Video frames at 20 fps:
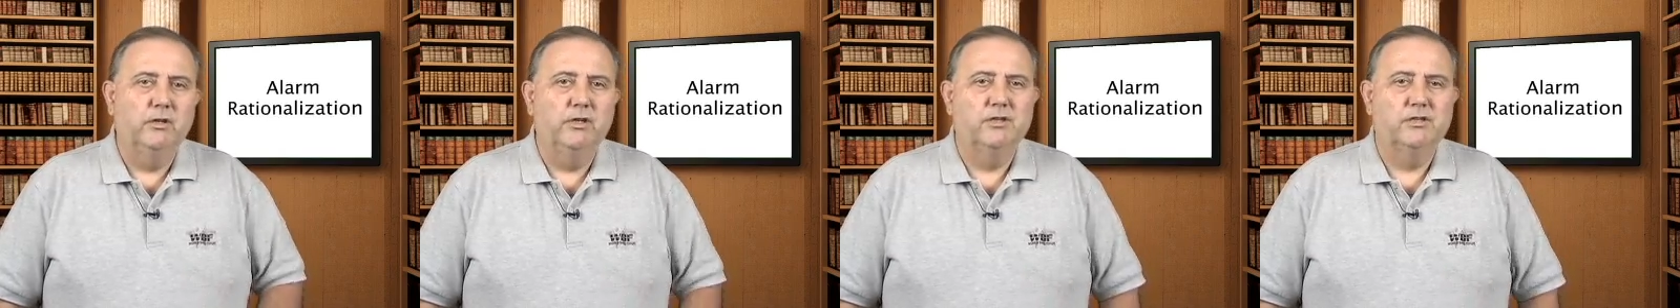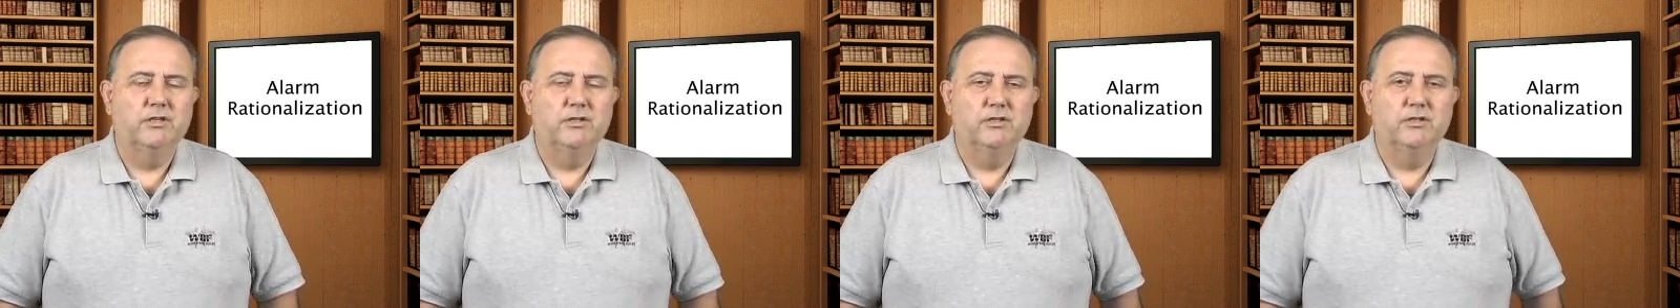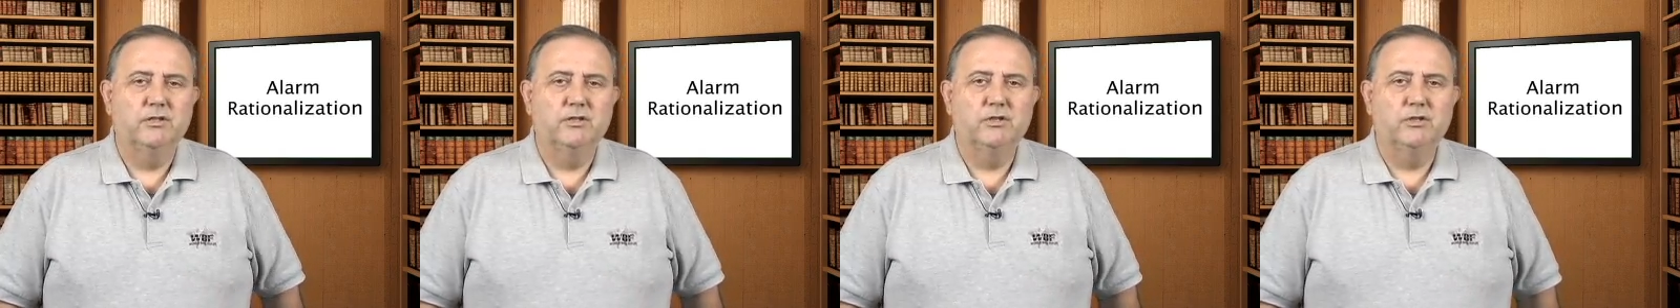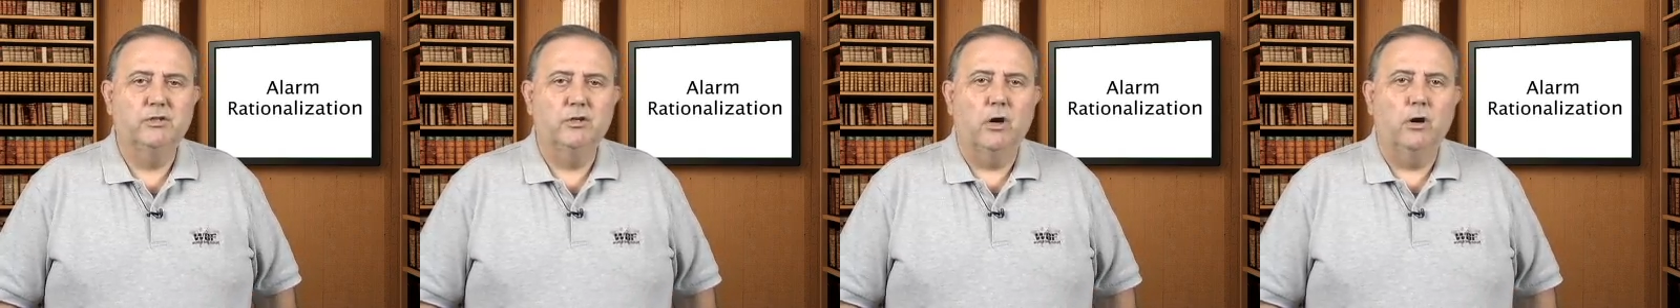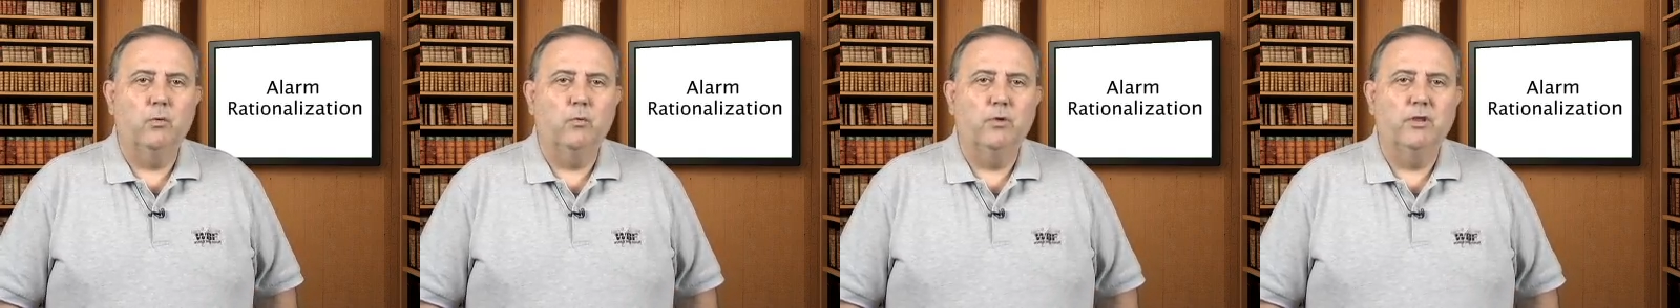this is to
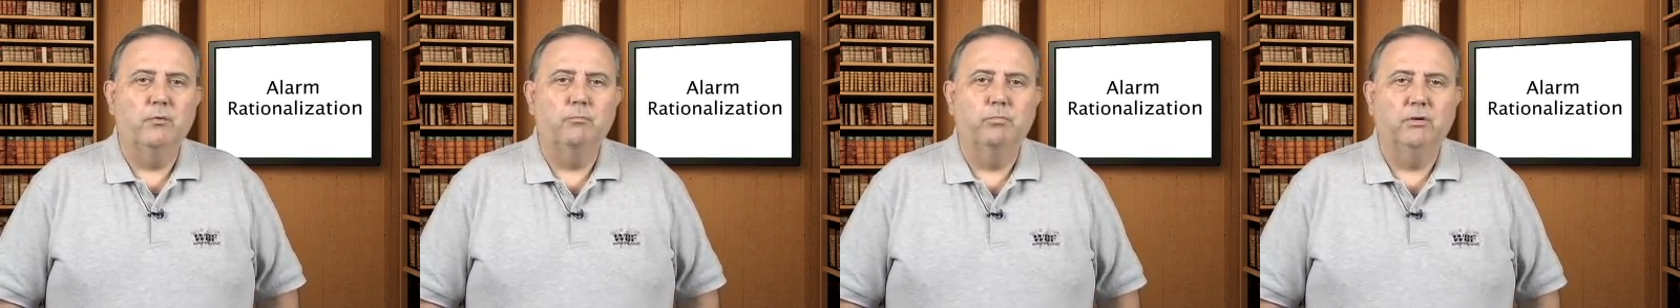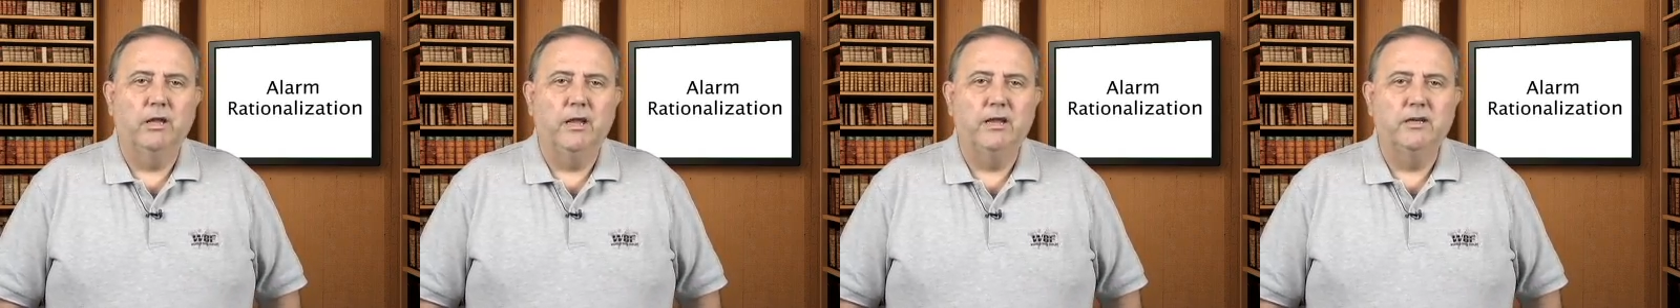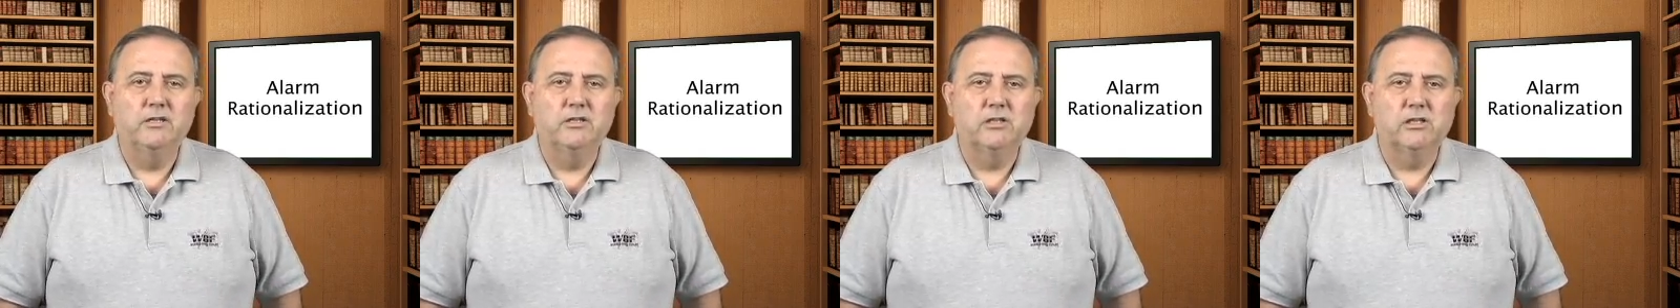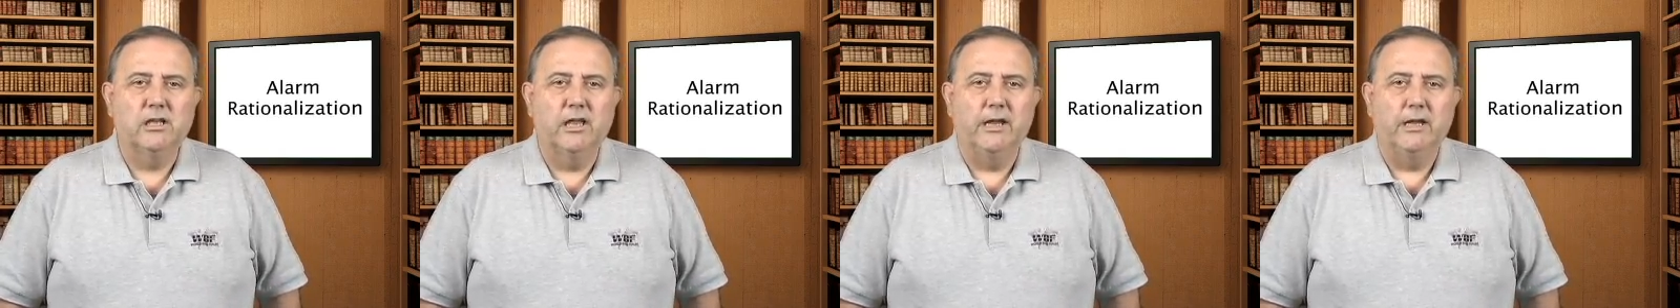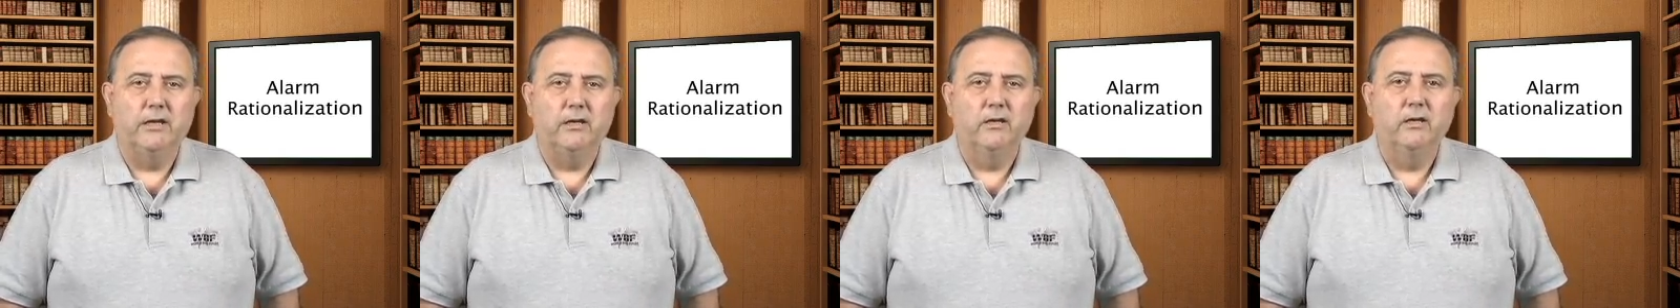start with a blank
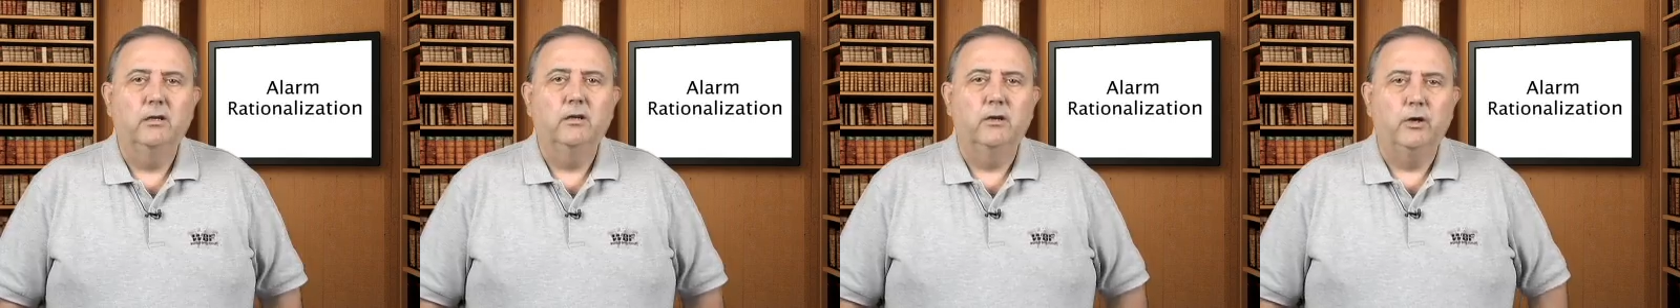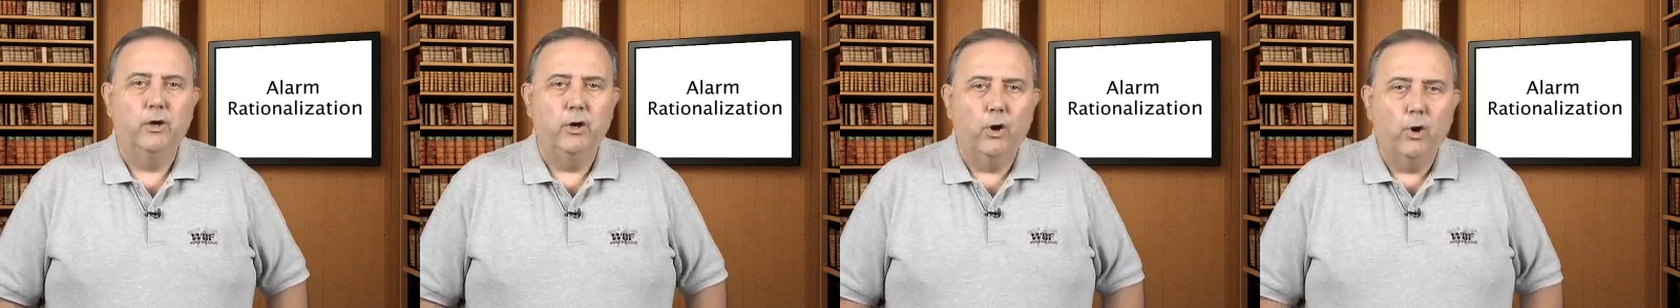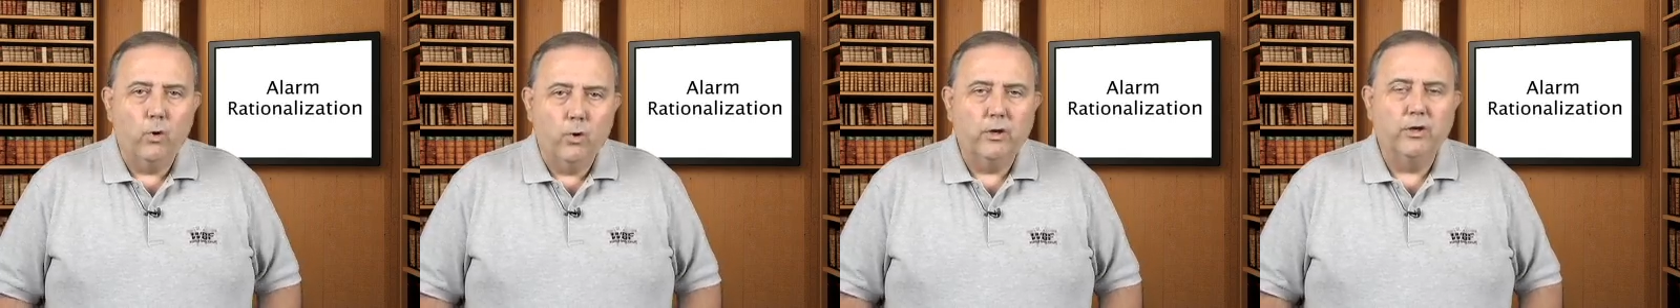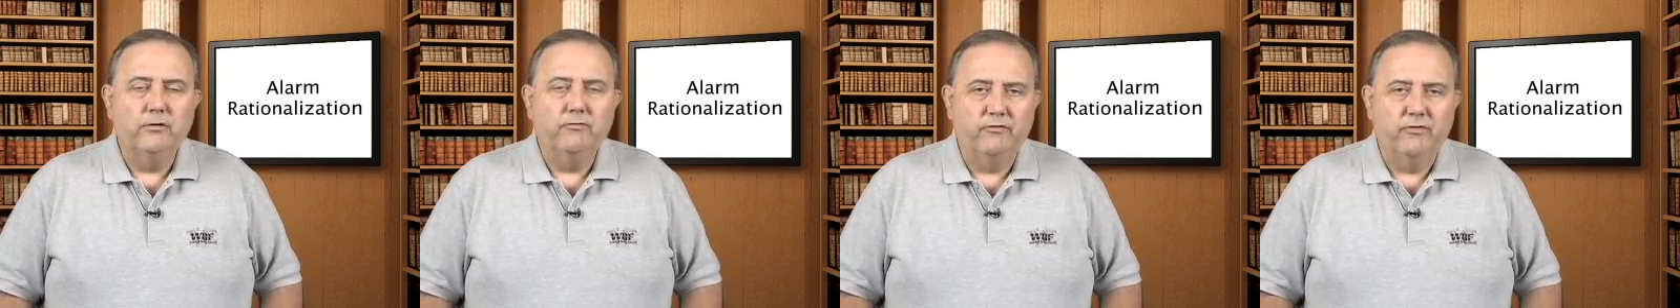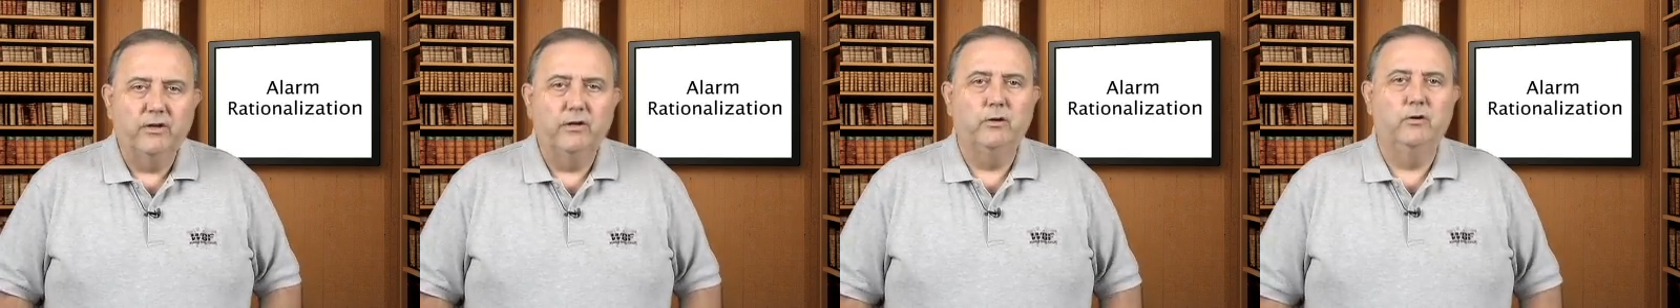slate, no
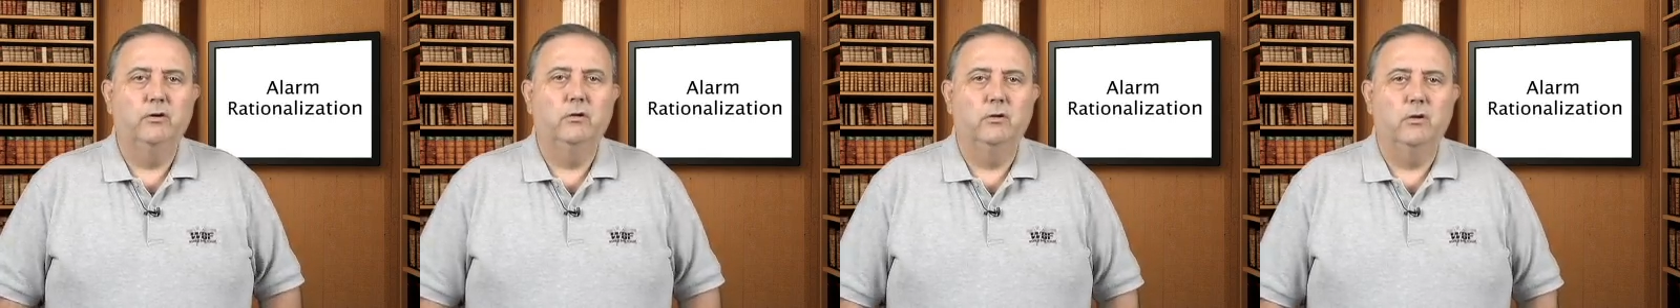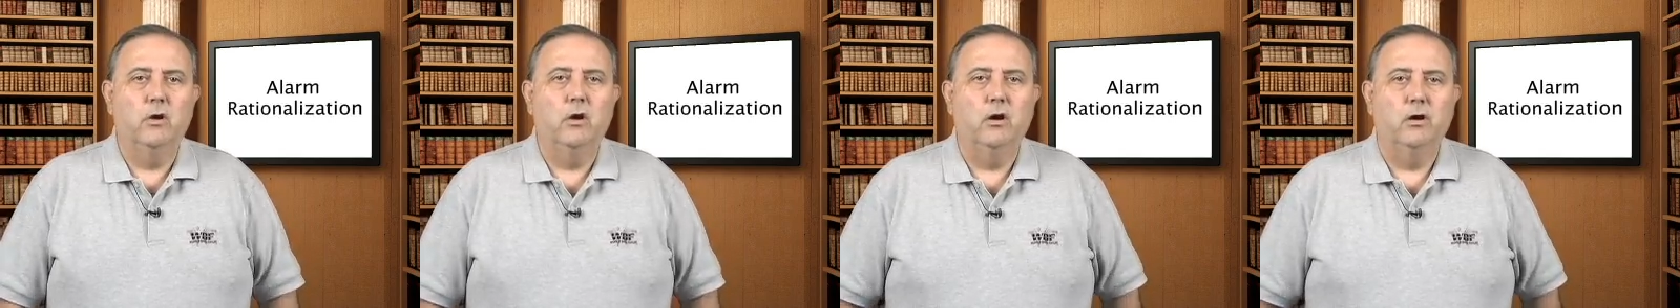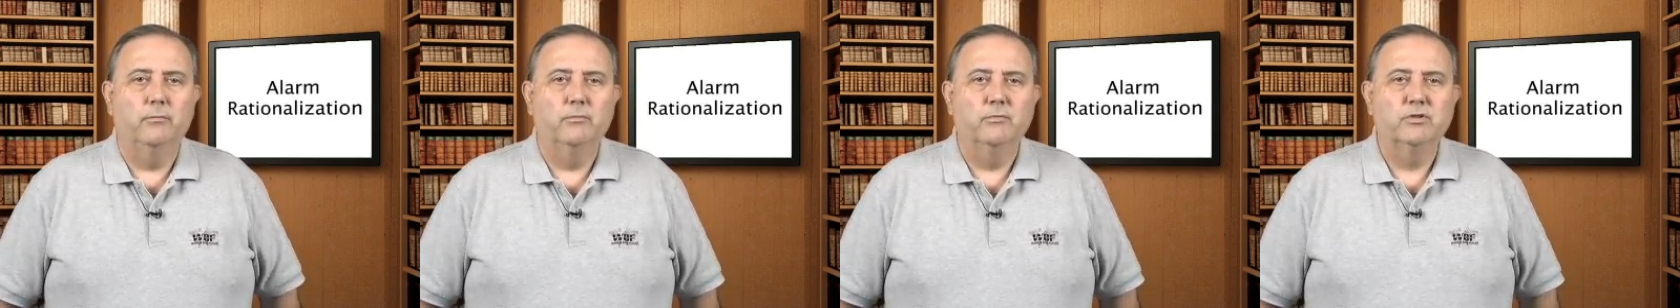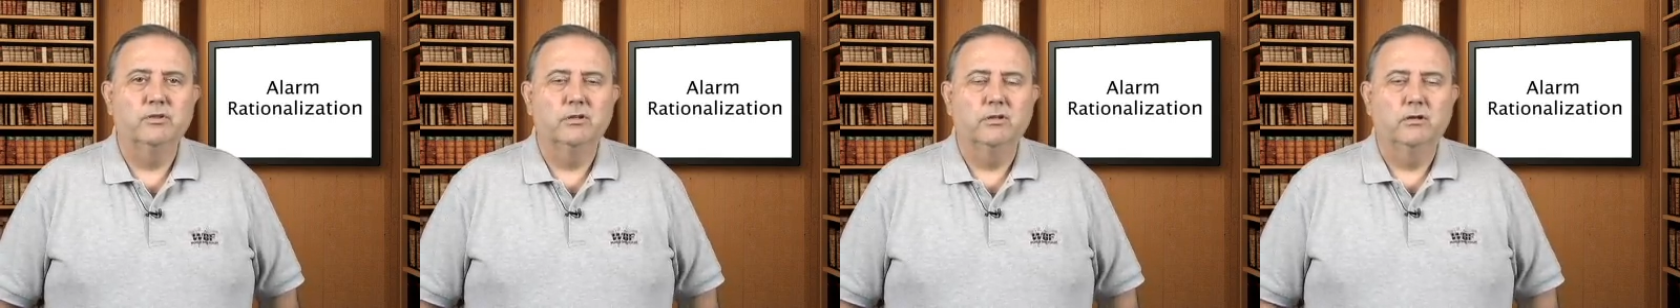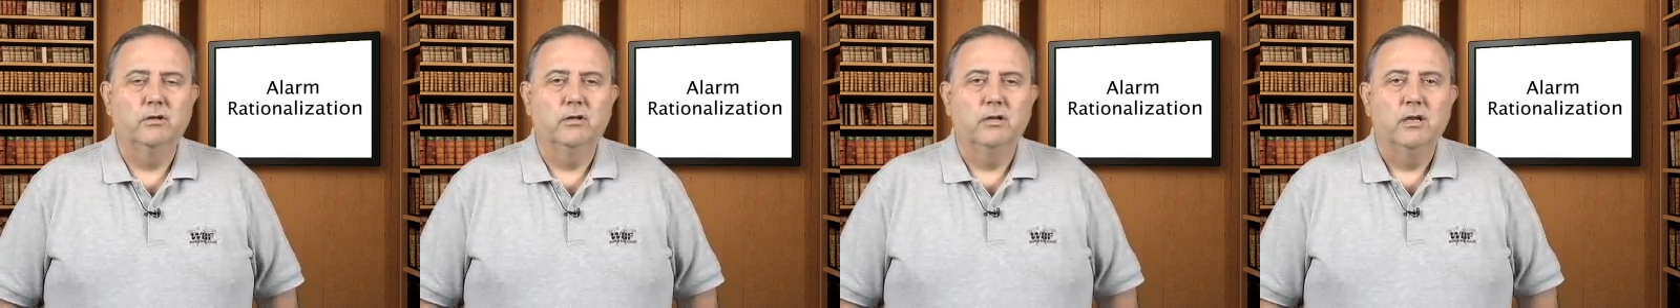configured alarms.